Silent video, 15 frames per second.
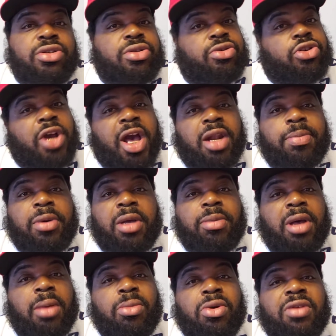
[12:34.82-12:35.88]
try to pump
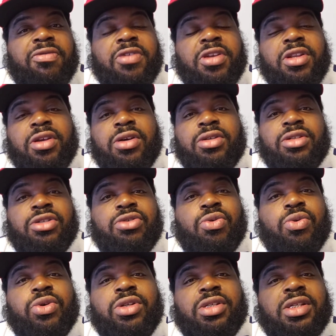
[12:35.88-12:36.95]
out more videos. This
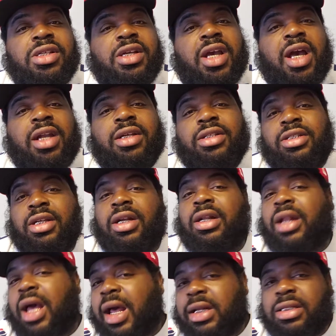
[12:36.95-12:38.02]
quarantine kind of shut a
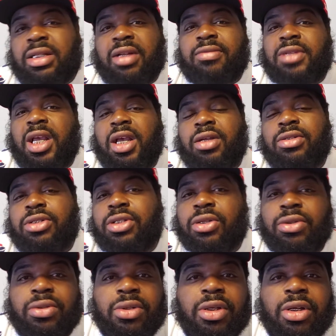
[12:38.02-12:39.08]
lot of stuff down,
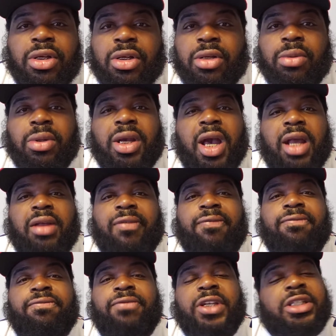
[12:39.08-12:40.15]
so we're kind of
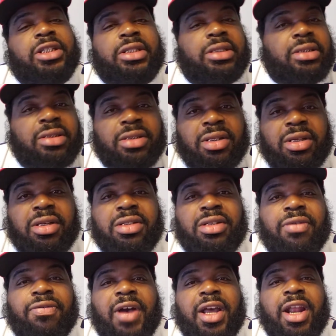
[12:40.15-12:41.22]
fishing to
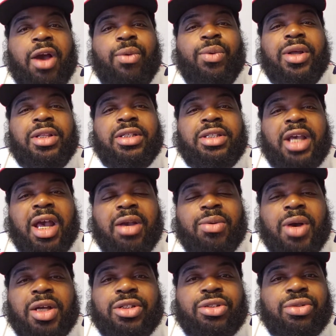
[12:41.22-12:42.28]
find out what the
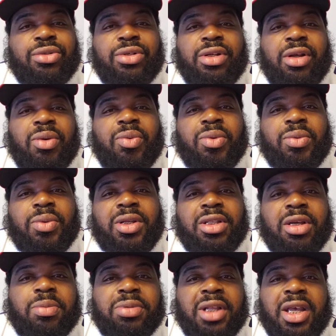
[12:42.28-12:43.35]
Jaguars doing and what
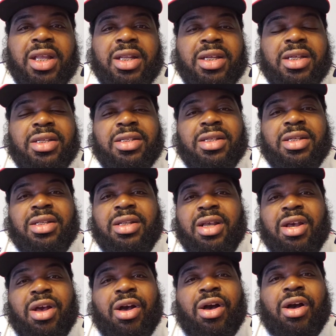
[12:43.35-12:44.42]
their plan is and
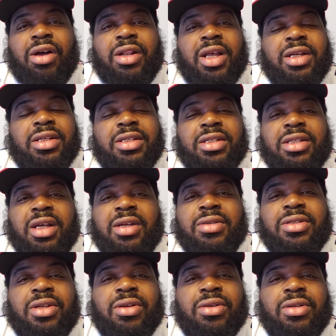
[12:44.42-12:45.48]
all that good stuff.
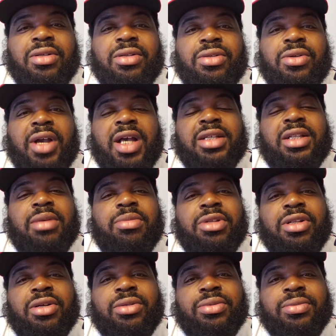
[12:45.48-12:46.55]
So you guys let me
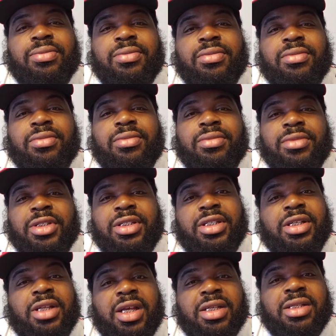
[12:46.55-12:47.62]
know.
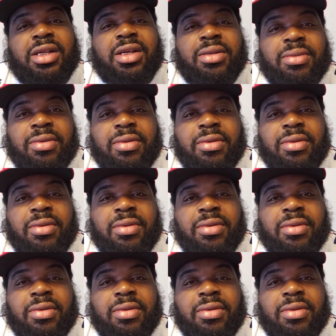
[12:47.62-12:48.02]
Until next time.